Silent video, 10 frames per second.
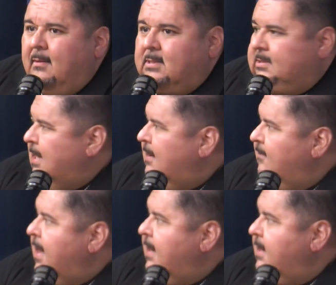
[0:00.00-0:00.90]
take
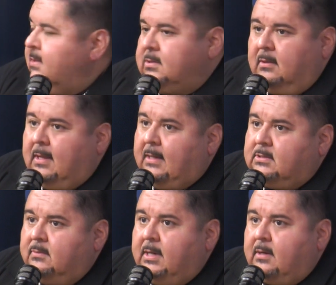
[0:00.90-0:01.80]
advantage or like
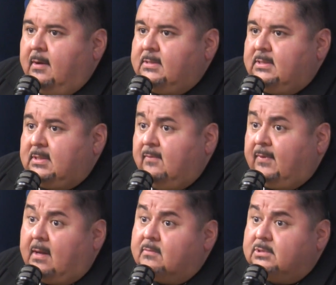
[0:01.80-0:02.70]
do any crazy stuff.
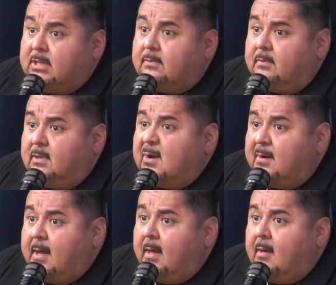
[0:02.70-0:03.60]
Like I was genuinely
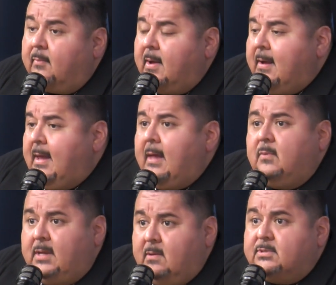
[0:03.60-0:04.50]
there to help. And
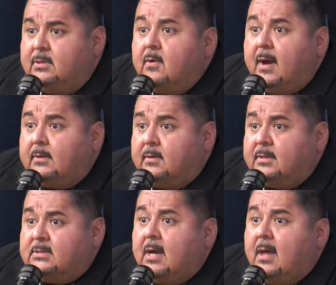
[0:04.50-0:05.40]
when he was the director at
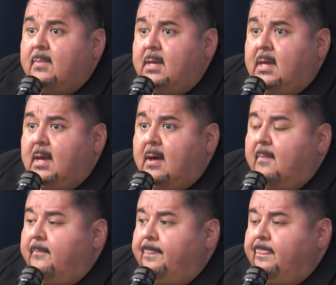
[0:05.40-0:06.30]
the time,
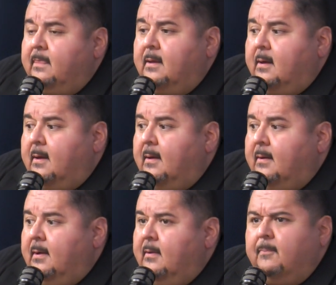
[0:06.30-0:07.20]
the
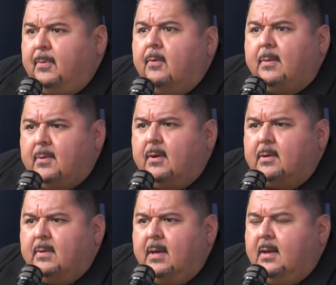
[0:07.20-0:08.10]
program
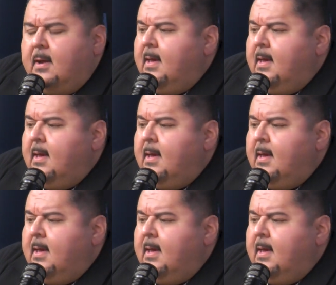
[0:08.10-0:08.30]
director, right?